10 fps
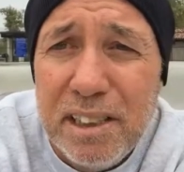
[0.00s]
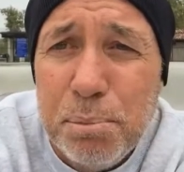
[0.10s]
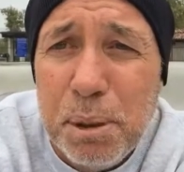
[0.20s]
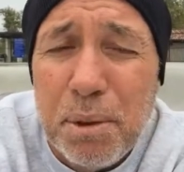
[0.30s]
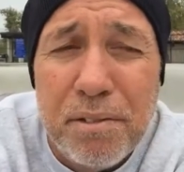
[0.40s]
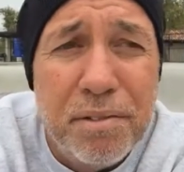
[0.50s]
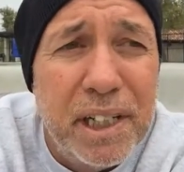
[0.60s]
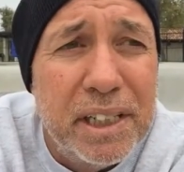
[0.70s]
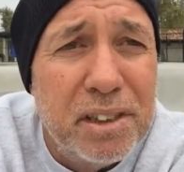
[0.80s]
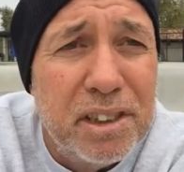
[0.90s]
to be my
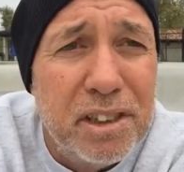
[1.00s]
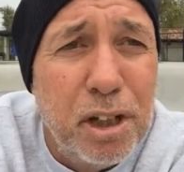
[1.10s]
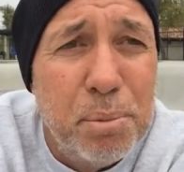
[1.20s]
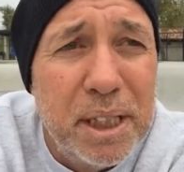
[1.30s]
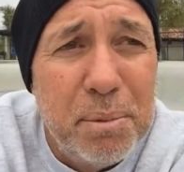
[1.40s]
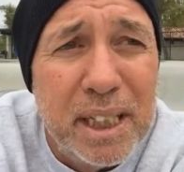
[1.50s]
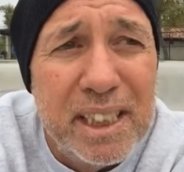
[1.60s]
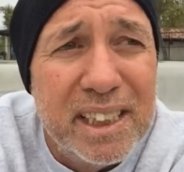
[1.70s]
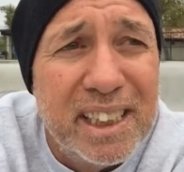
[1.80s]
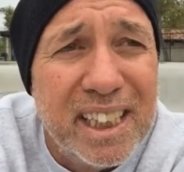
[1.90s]
friend or to know me,
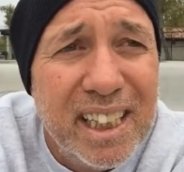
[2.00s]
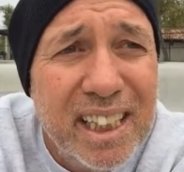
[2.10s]
because,